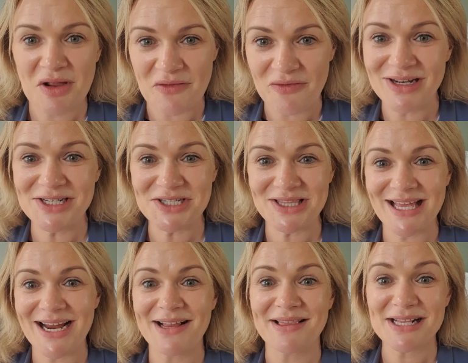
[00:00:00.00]
going to finish it
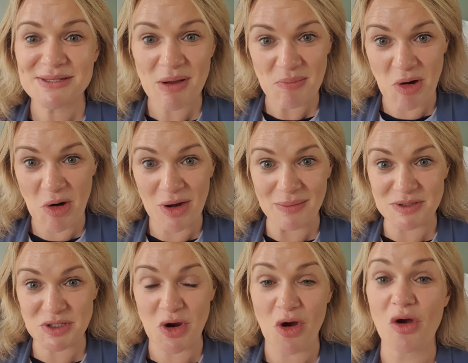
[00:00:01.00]
there. That's my prolapse
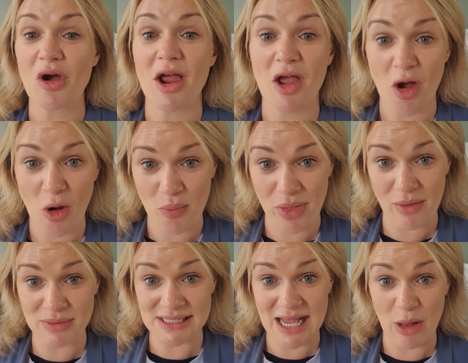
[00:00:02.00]
talk. I hope that
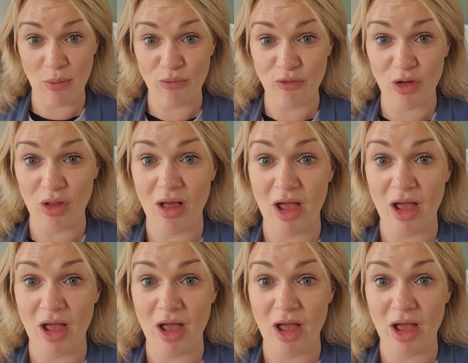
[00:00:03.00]
was helpful.